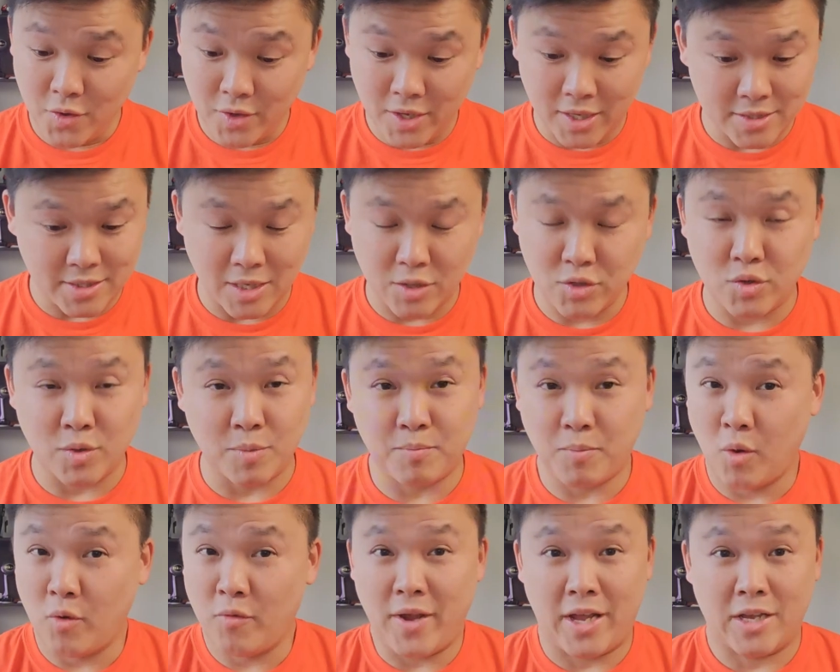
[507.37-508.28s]
you can send to
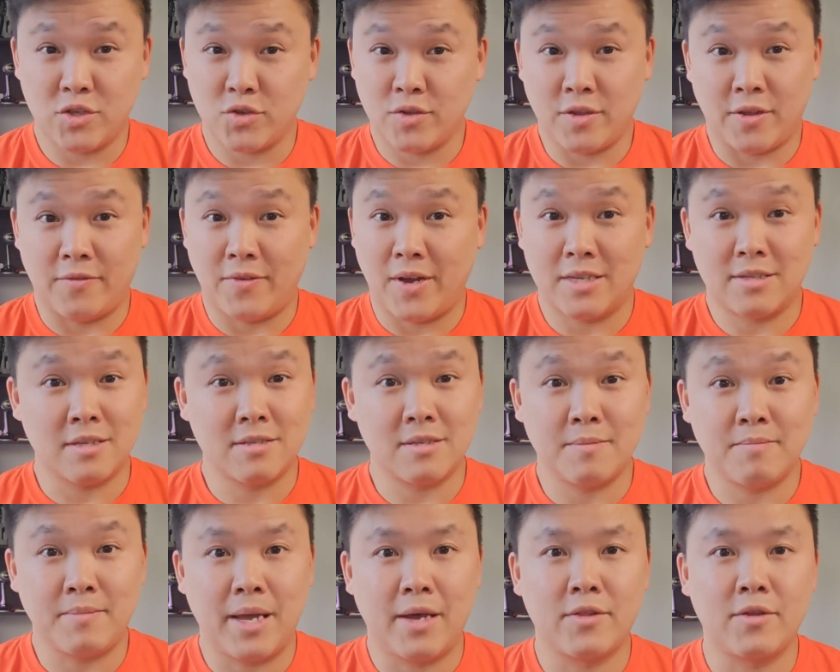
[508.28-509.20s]
both Android devices,
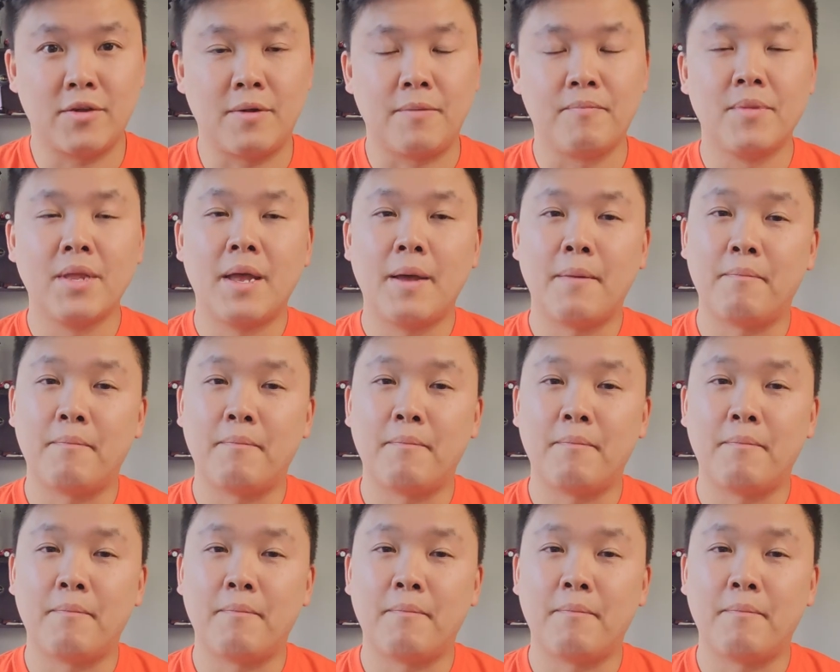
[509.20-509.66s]
doesn't matter.